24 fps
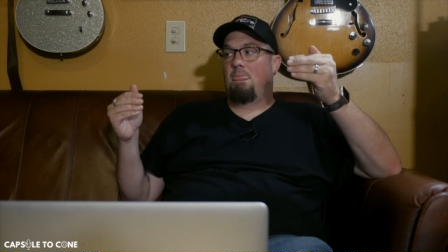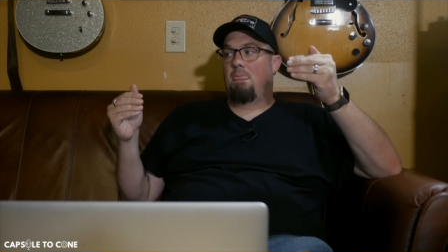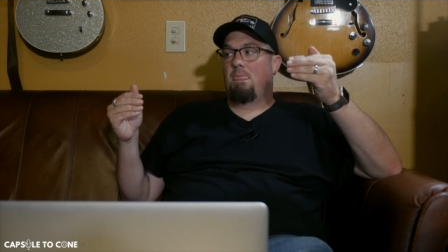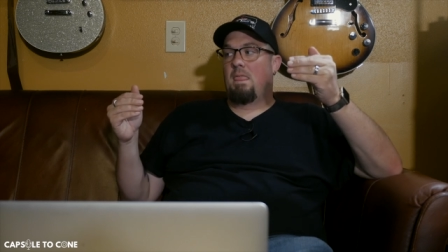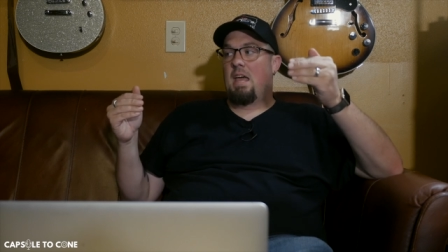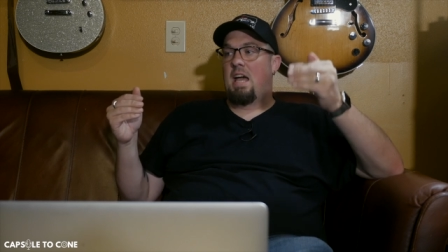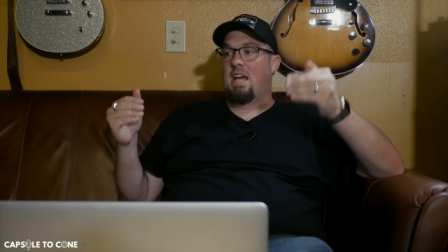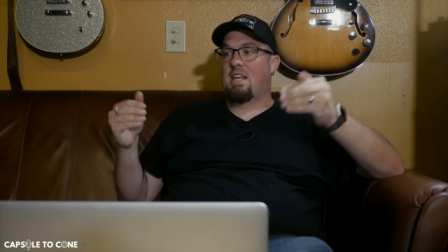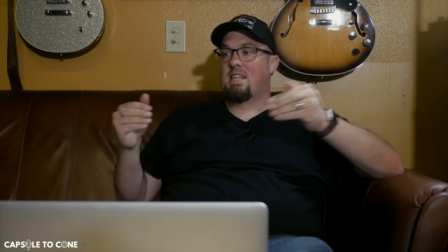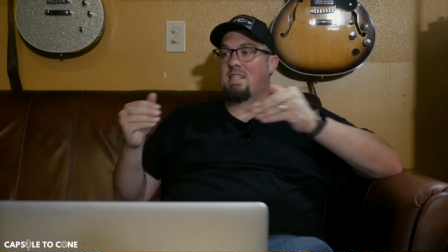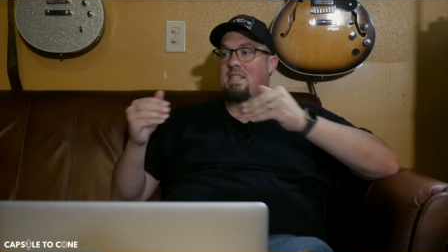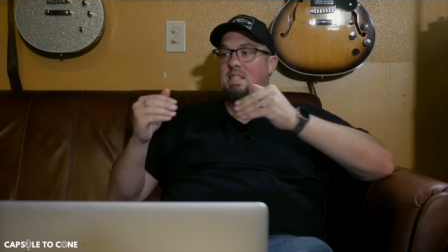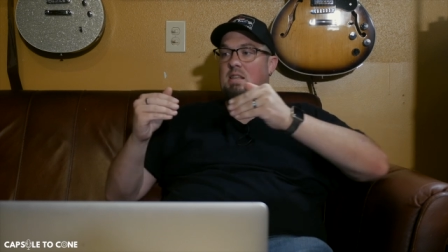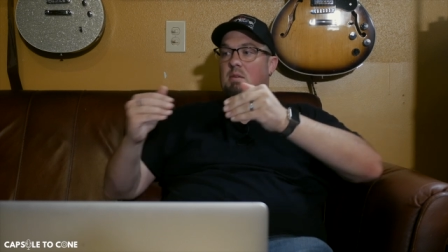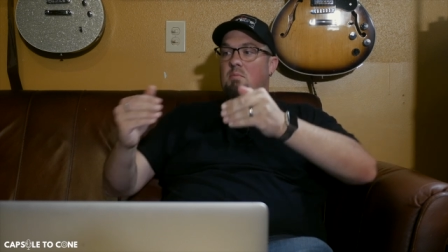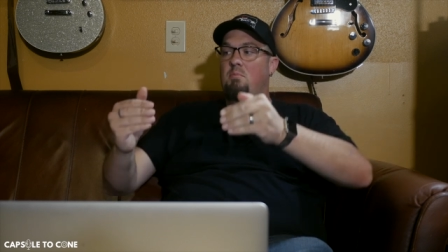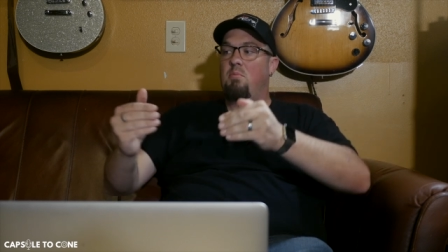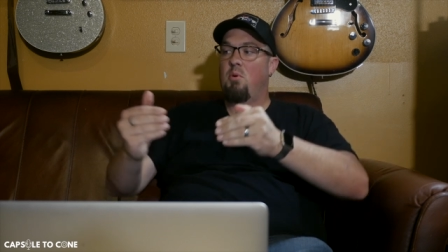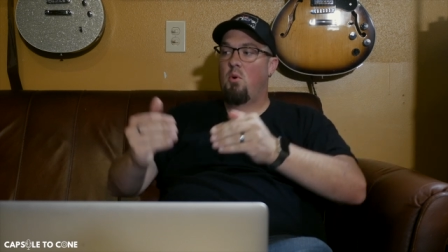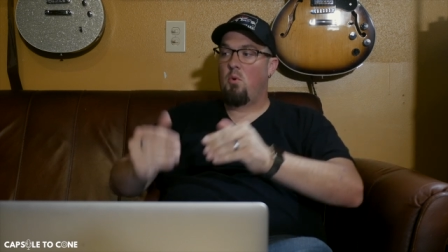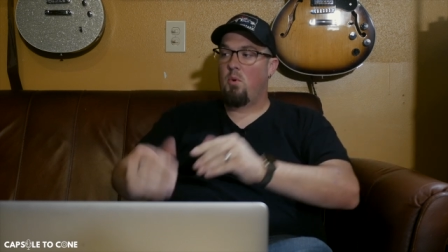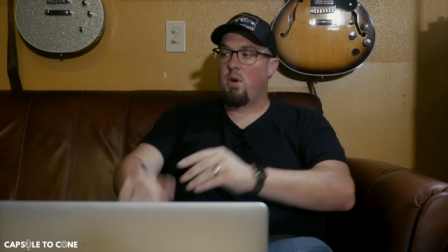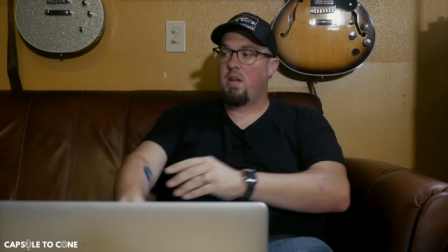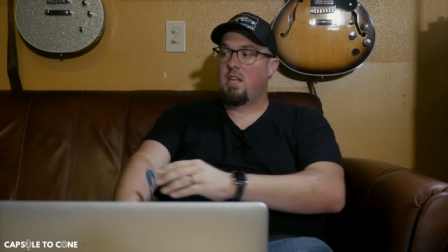at some
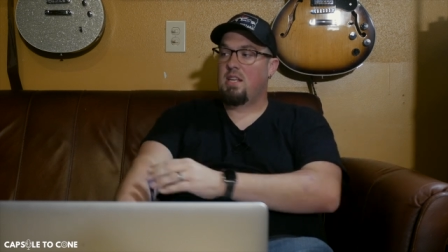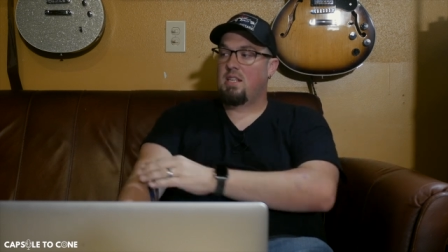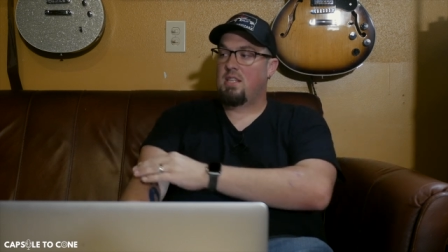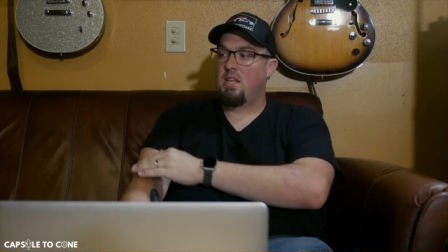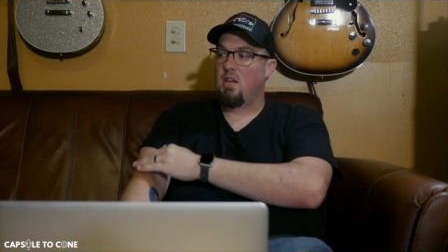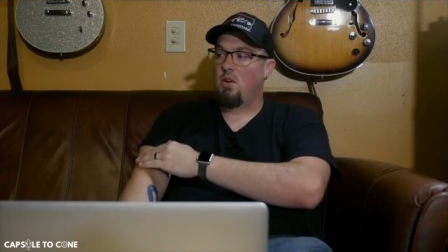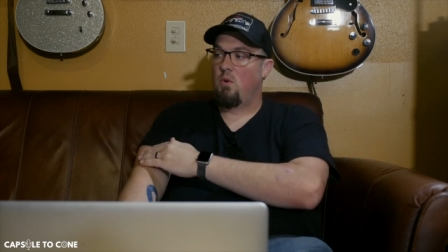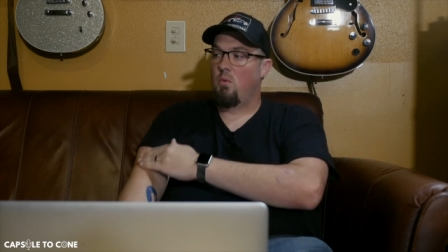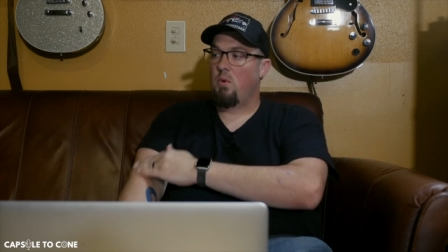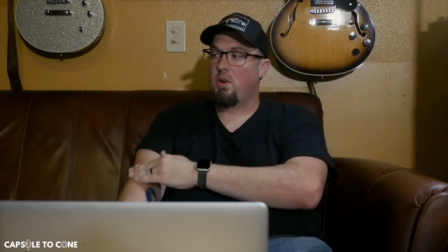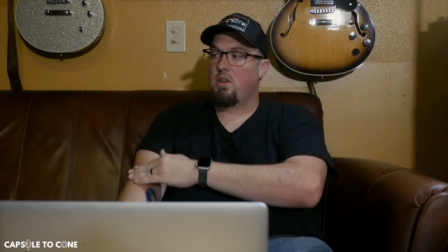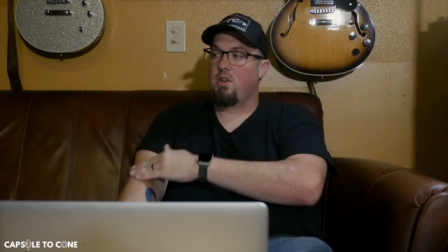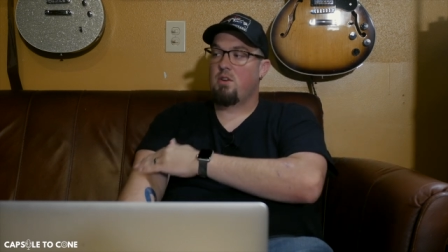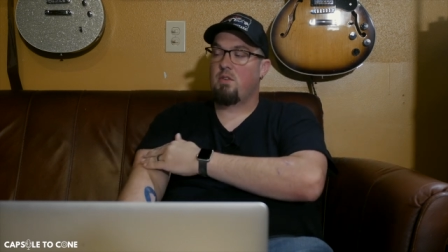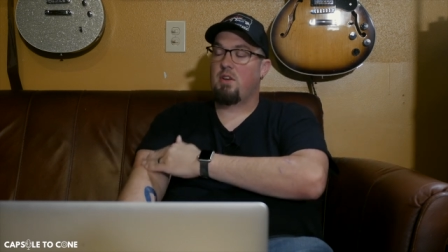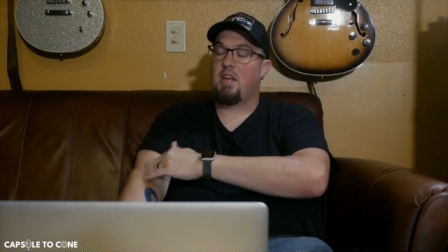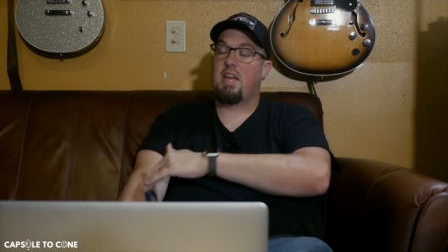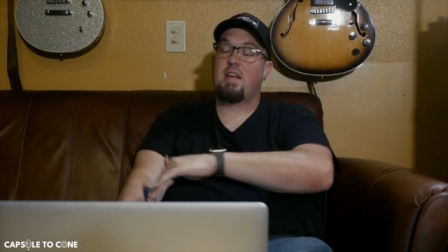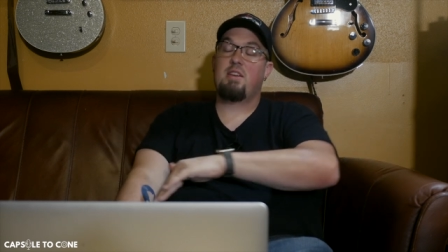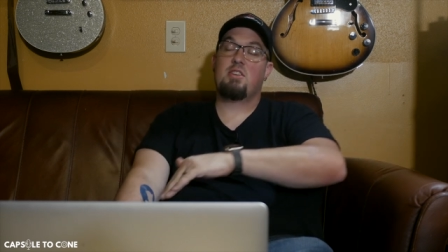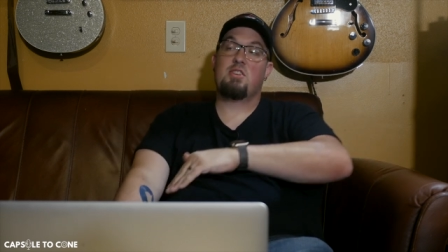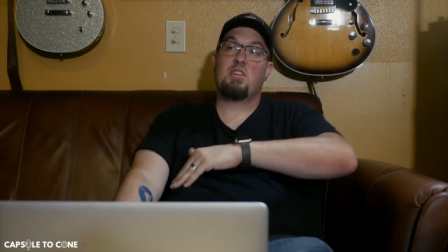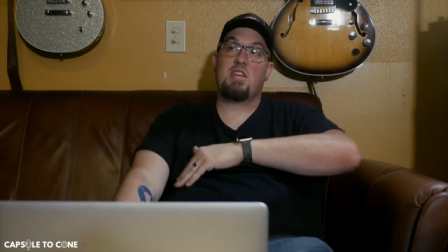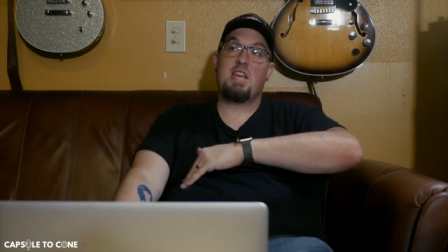point when you're
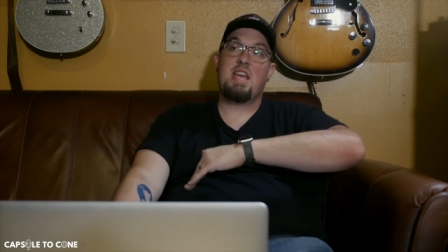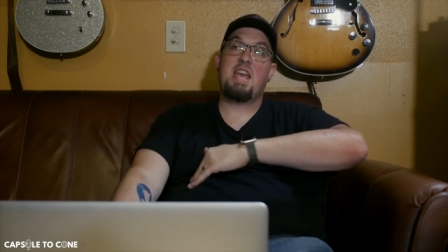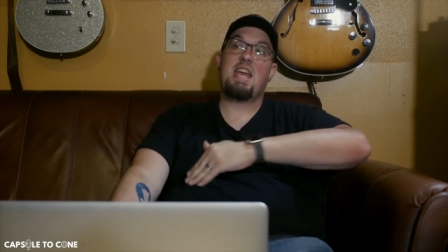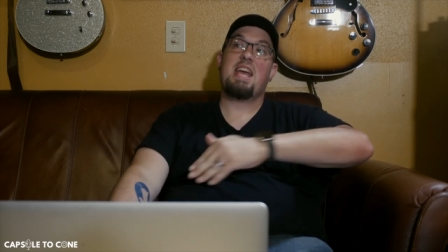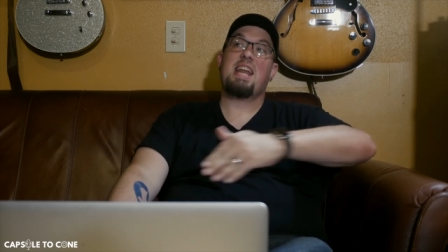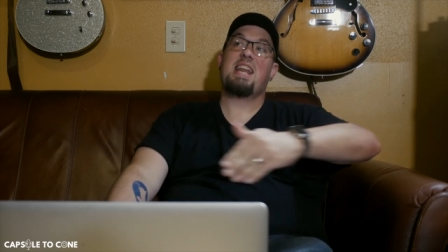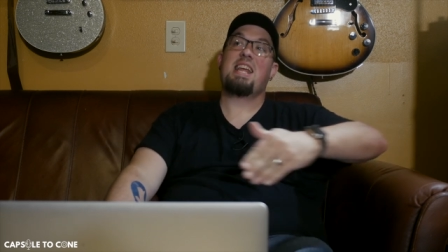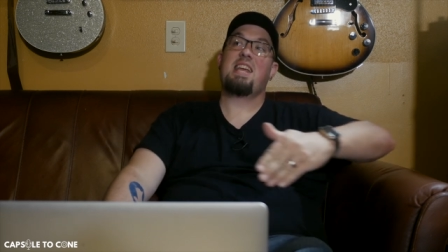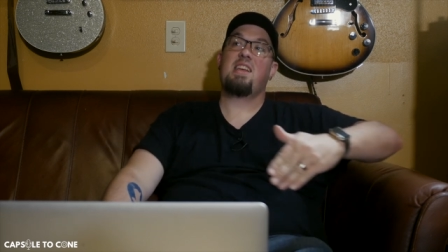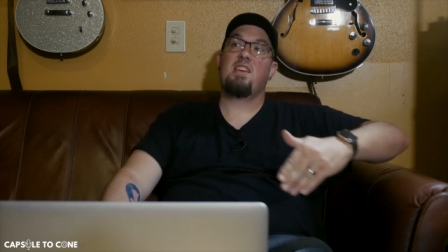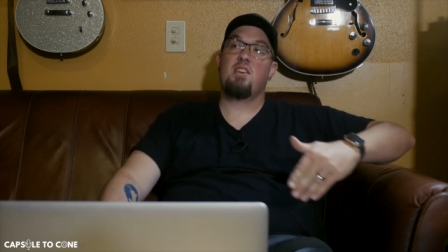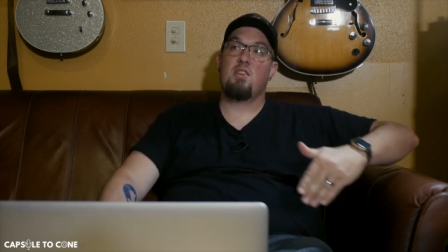getting